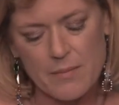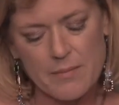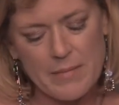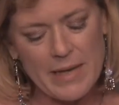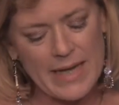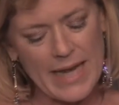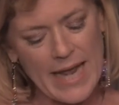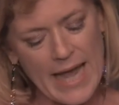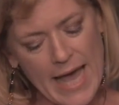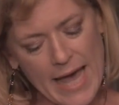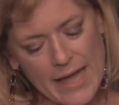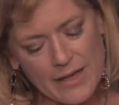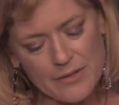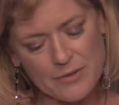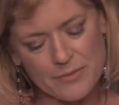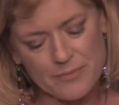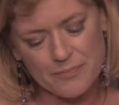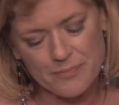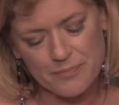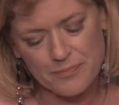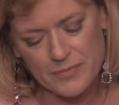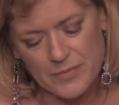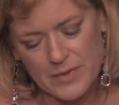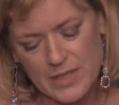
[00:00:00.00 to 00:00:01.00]
Manhattan,
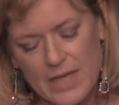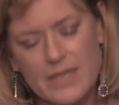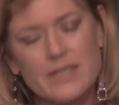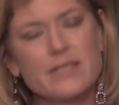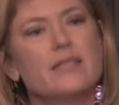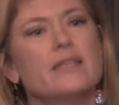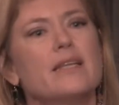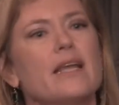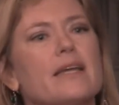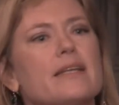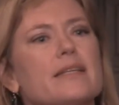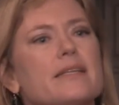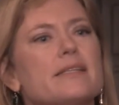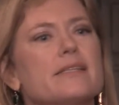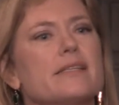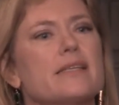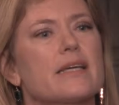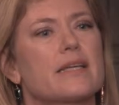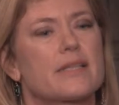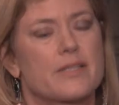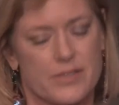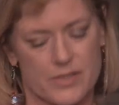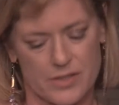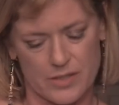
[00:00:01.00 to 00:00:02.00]

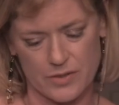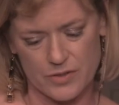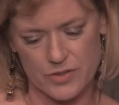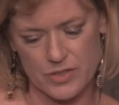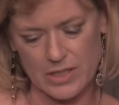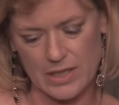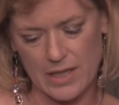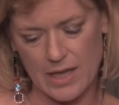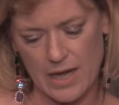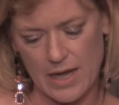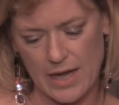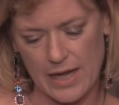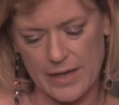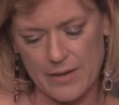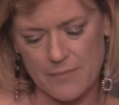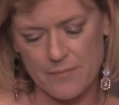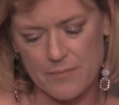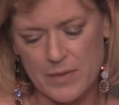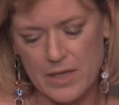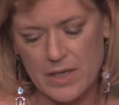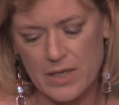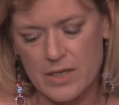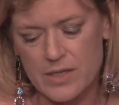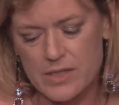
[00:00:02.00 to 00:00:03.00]
1996, July,
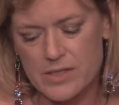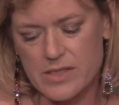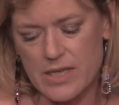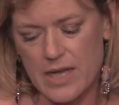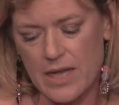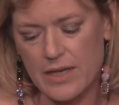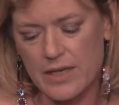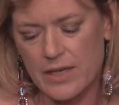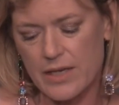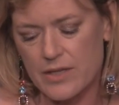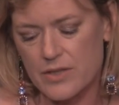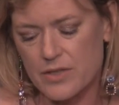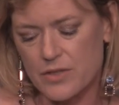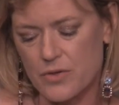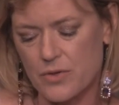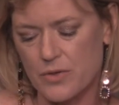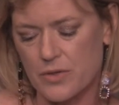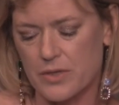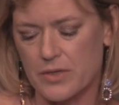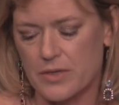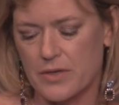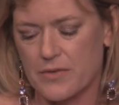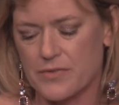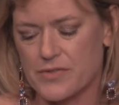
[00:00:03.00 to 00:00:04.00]
standing at the
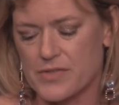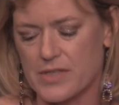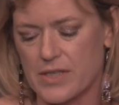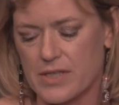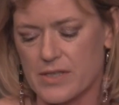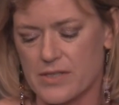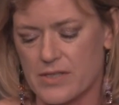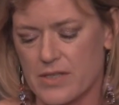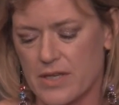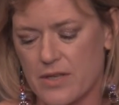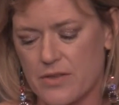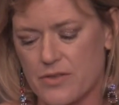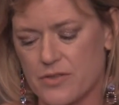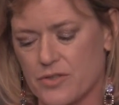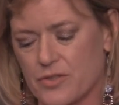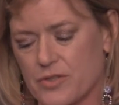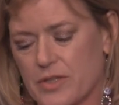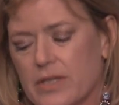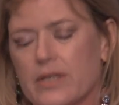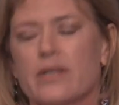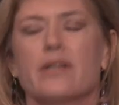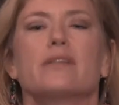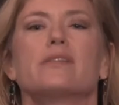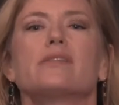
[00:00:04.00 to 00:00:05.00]
corner of 16th
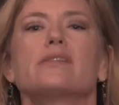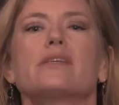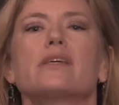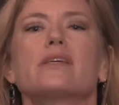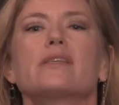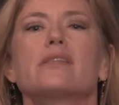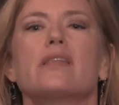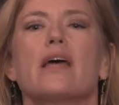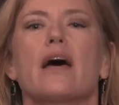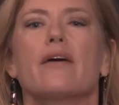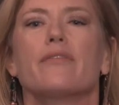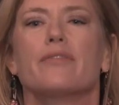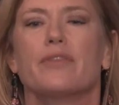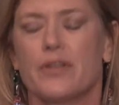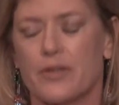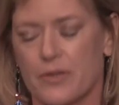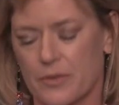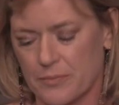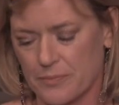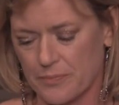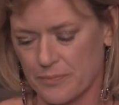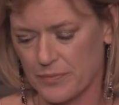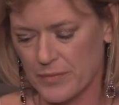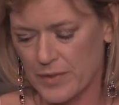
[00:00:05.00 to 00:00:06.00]
Street and 6th Avenue.